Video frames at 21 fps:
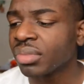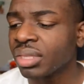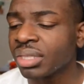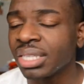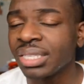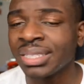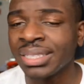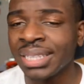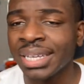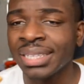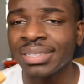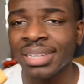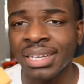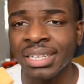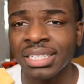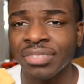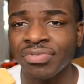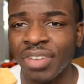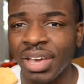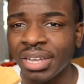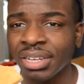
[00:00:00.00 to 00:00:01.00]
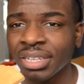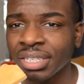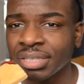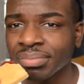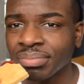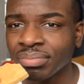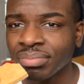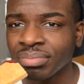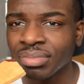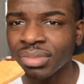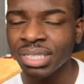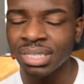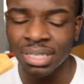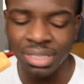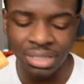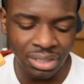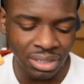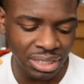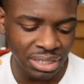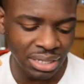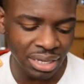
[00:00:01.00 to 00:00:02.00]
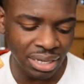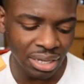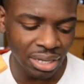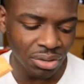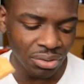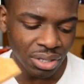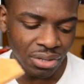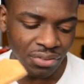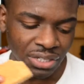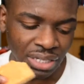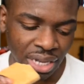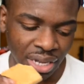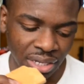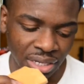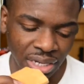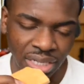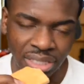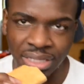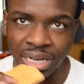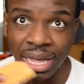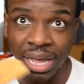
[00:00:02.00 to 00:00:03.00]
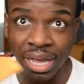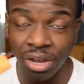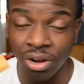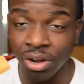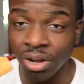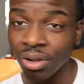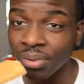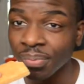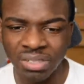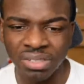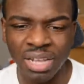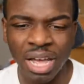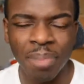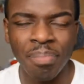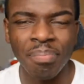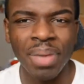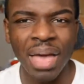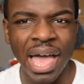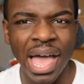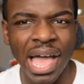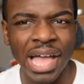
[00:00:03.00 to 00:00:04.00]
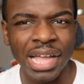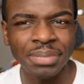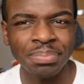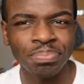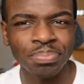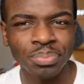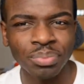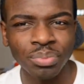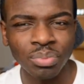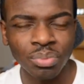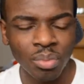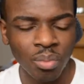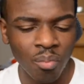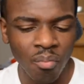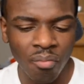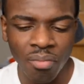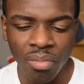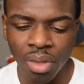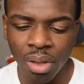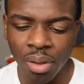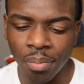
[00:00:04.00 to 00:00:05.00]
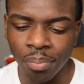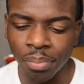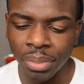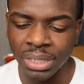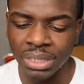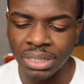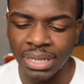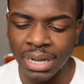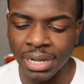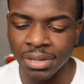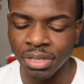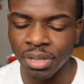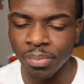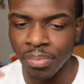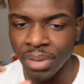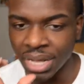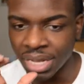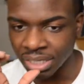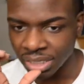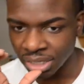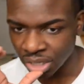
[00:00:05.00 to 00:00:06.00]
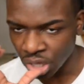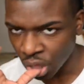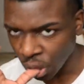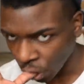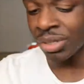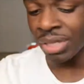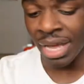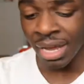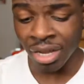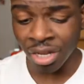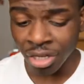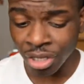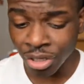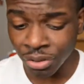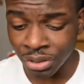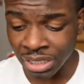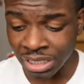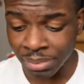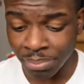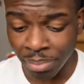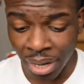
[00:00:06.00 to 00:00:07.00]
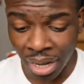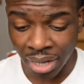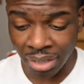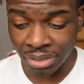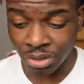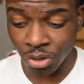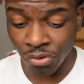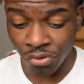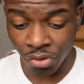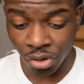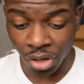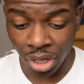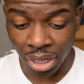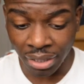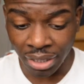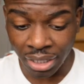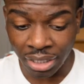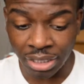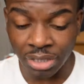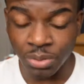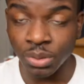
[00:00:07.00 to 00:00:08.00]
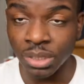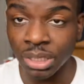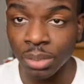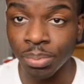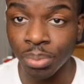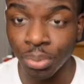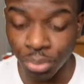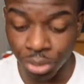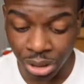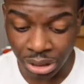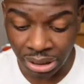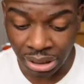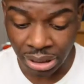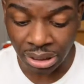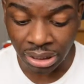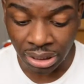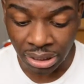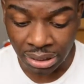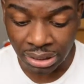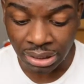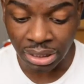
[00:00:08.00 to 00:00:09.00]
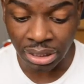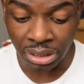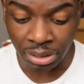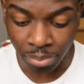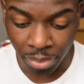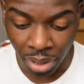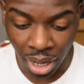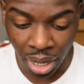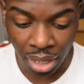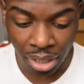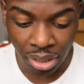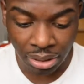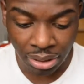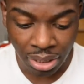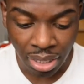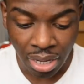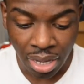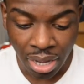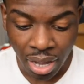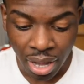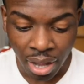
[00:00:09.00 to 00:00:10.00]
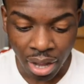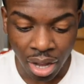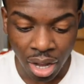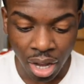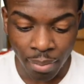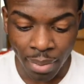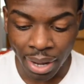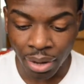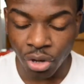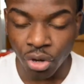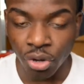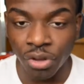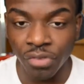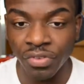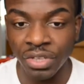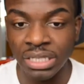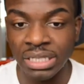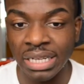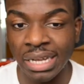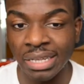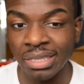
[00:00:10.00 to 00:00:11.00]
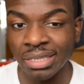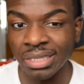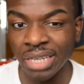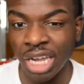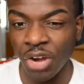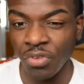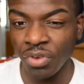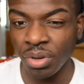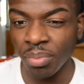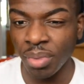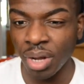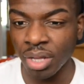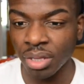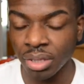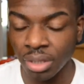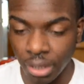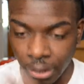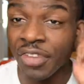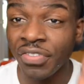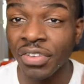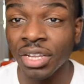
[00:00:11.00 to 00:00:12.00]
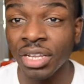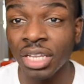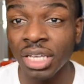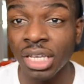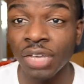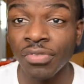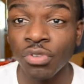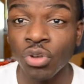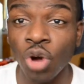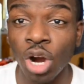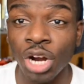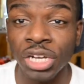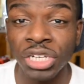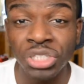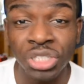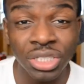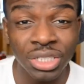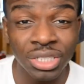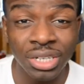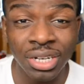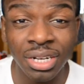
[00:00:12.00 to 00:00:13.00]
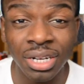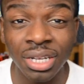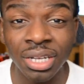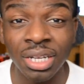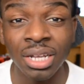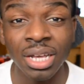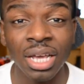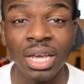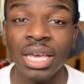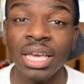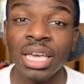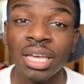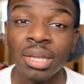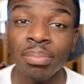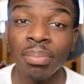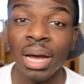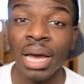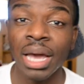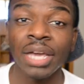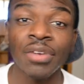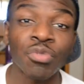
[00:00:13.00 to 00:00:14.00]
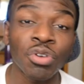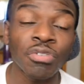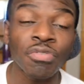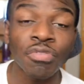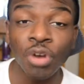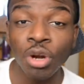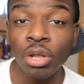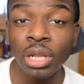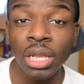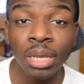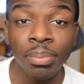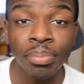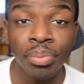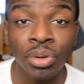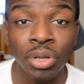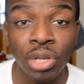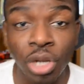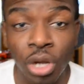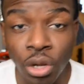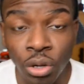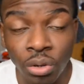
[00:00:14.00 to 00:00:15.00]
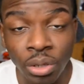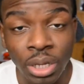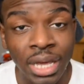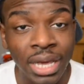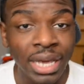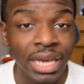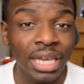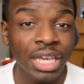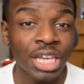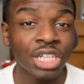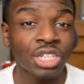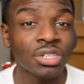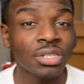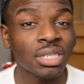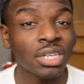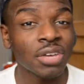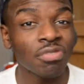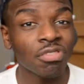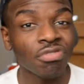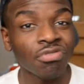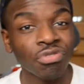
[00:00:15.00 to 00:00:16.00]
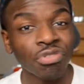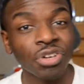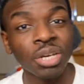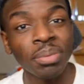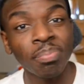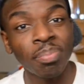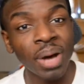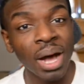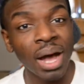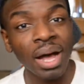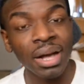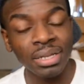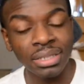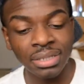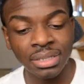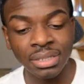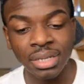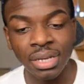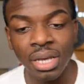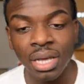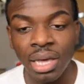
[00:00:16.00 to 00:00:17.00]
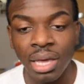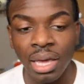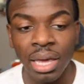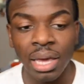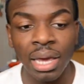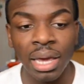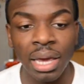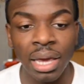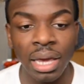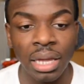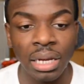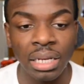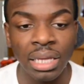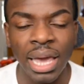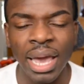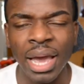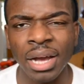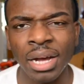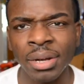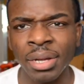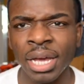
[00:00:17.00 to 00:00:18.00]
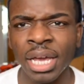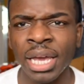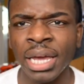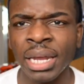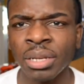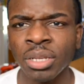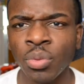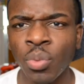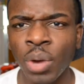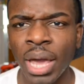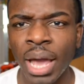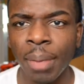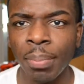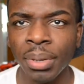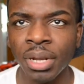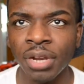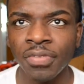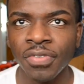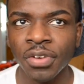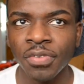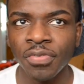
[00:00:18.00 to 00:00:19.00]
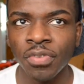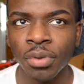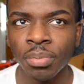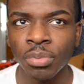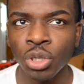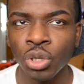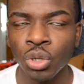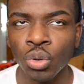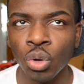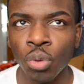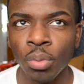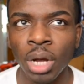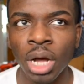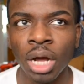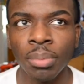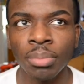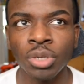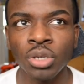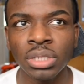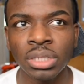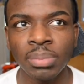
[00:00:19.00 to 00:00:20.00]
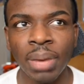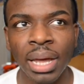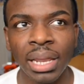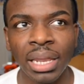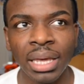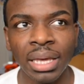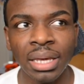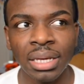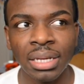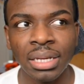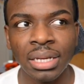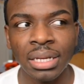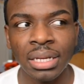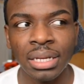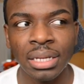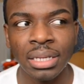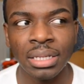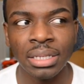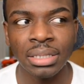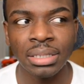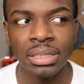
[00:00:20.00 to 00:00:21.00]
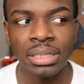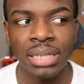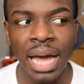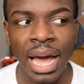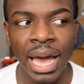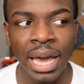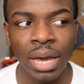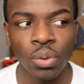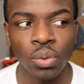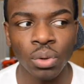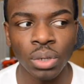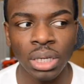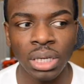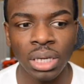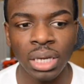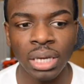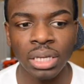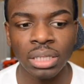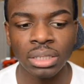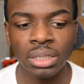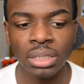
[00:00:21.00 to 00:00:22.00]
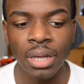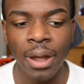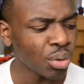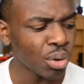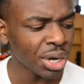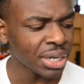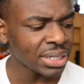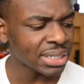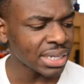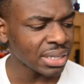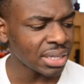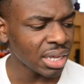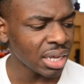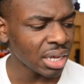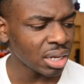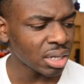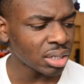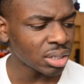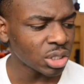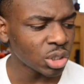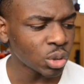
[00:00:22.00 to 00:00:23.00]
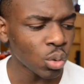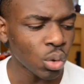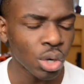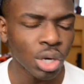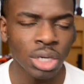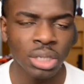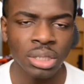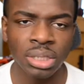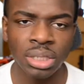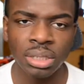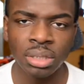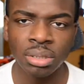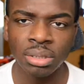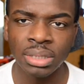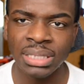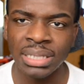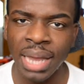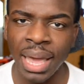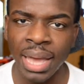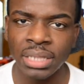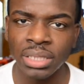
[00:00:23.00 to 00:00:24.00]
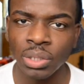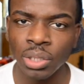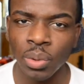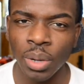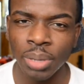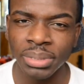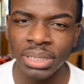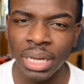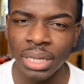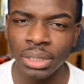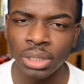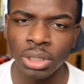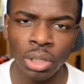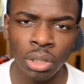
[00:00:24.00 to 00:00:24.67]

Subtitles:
This tastes like it's fattening. This doesn't taste like a healthy snack at all. It's not bad, but it's not the best. So that concludes this box. Overall, I think this was a pretty decent box. I don't know if it's like this every month. Definitely, if you are interested in it, hit my referral link below and get yourself a free box. And yeah, and the way I benefit from you using my link is I will get points, I think, towards snacks on the website.